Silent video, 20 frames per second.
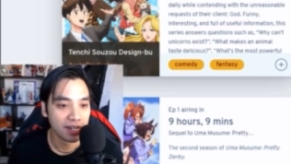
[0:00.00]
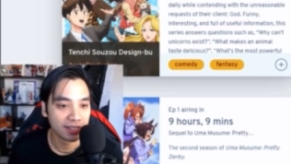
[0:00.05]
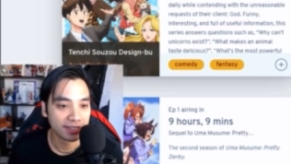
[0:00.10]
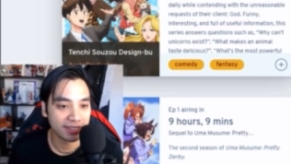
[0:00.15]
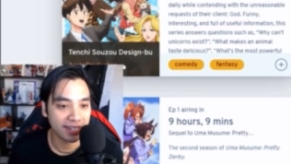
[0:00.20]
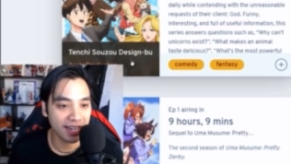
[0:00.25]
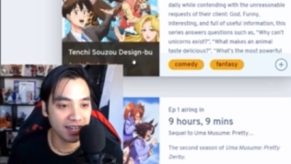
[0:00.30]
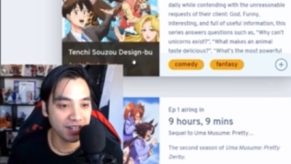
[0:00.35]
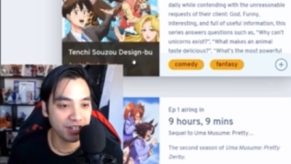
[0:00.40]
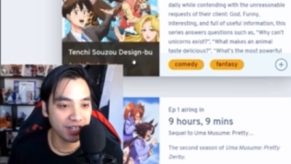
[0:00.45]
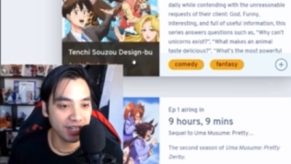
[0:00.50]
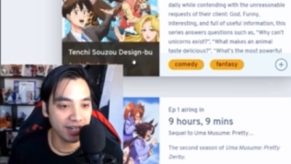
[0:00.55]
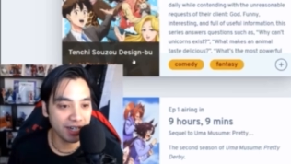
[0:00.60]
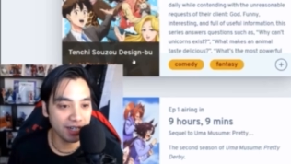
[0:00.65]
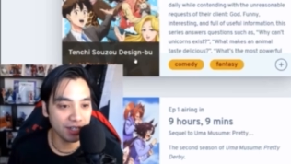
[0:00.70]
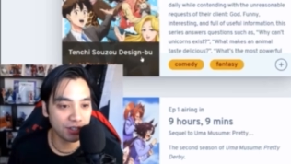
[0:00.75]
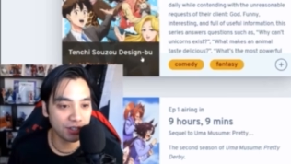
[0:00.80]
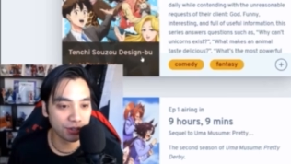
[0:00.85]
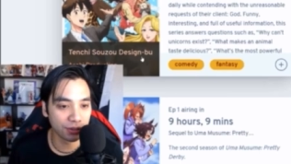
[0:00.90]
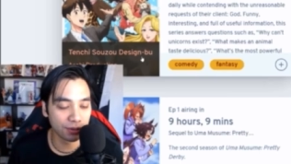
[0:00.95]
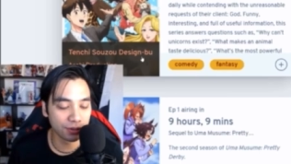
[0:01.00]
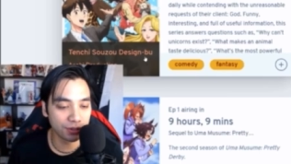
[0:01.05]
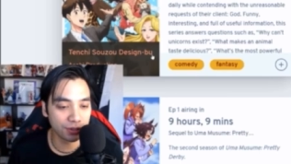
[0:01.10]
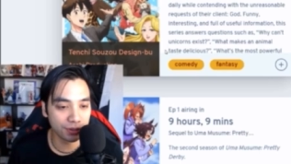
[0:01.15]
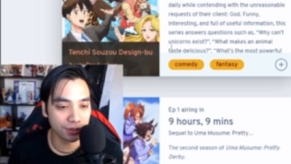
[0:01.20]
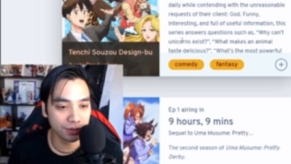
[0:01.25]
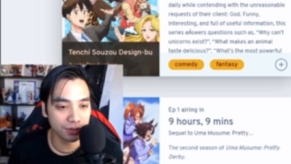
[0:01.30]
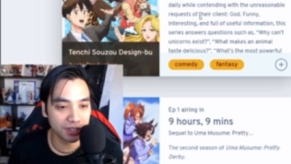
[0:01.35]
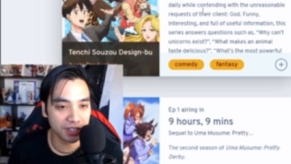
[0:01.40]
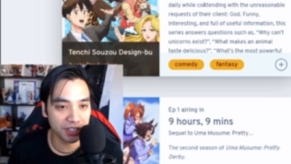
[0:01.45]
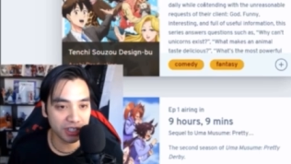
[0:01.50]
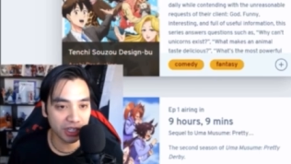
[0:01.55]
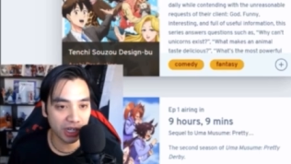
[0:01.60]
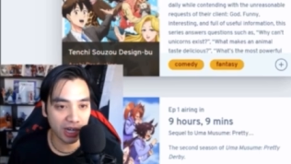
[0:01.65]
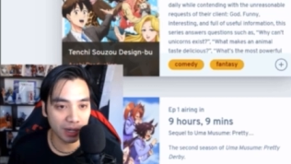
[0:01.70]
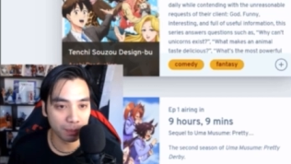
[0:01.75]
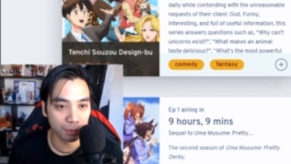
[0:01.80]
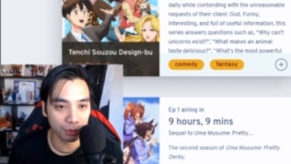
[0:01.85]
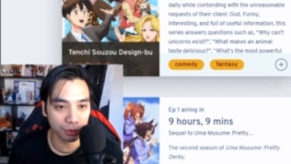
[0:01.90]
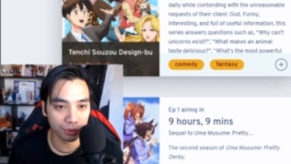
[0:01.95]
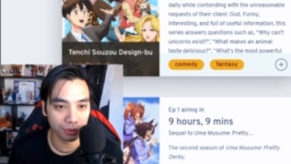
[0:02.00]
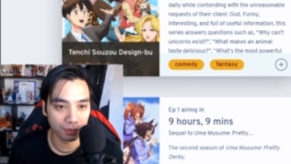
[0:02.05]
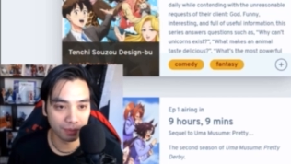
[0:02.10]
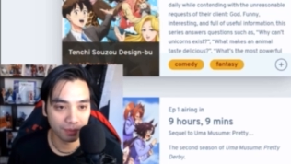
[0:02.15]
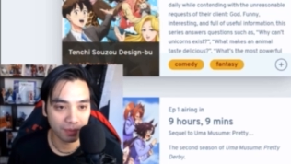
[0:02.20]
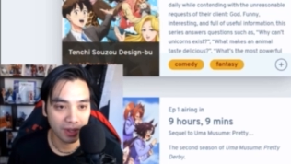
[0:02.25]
Tenchi Sozu Design Bu.